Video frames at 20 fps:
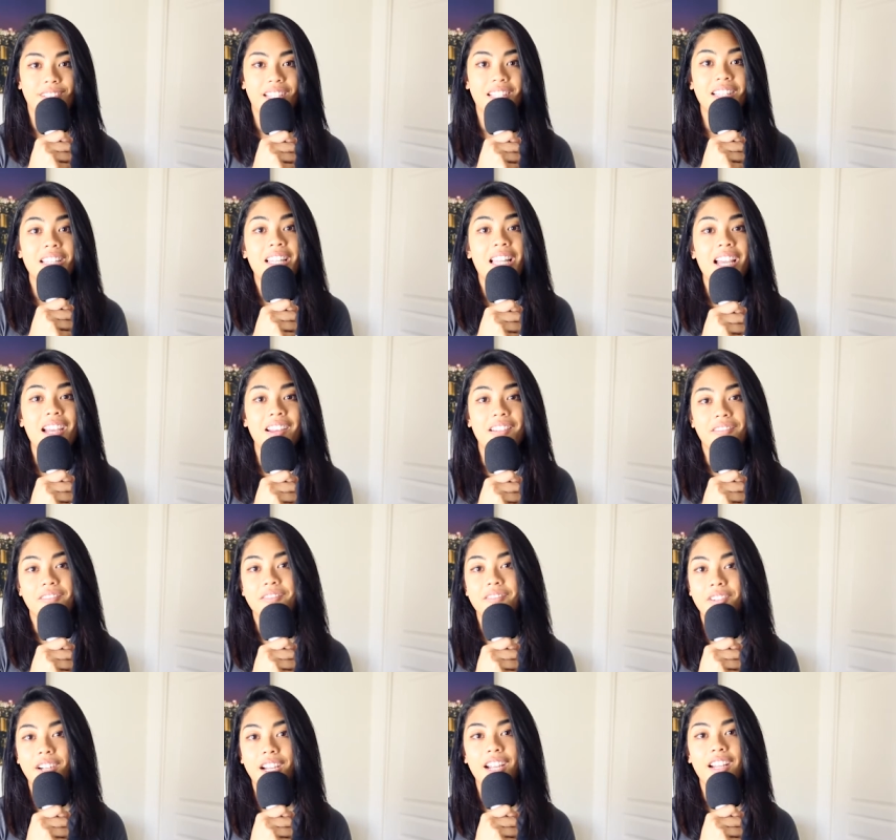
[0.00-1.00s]
And
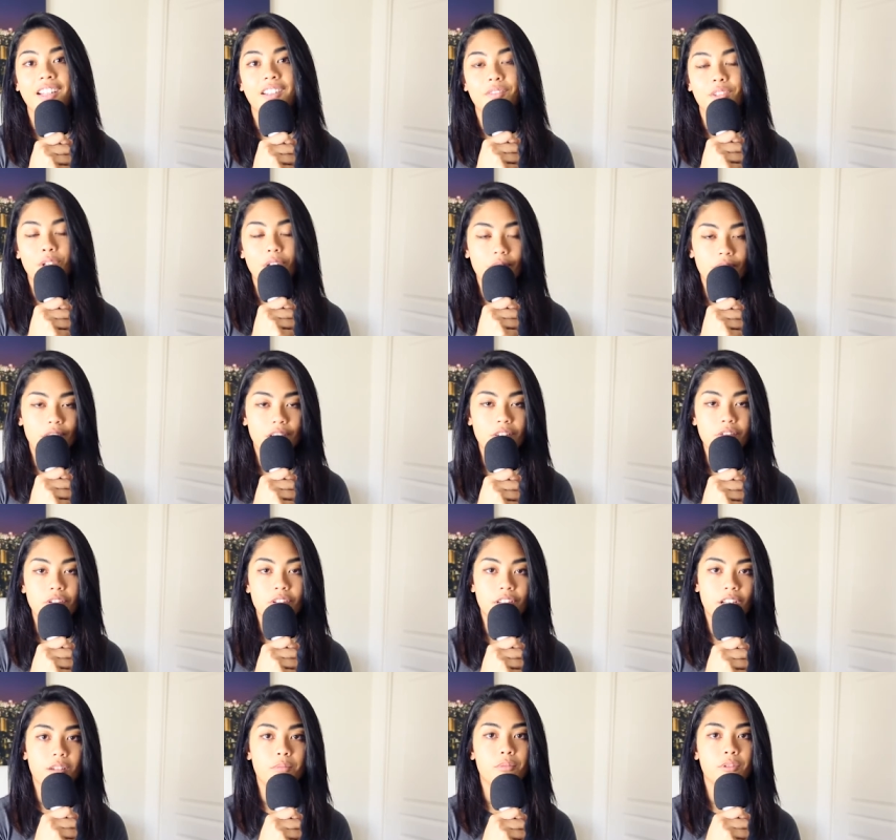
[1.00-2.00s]
life, right? If you give
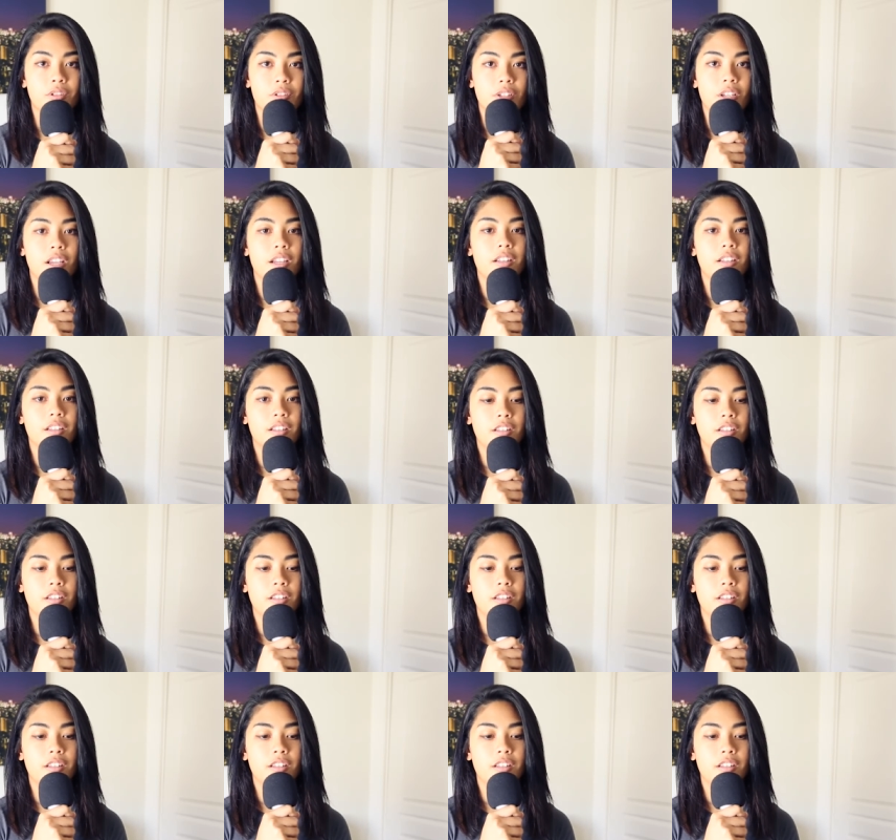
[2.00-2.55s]
110%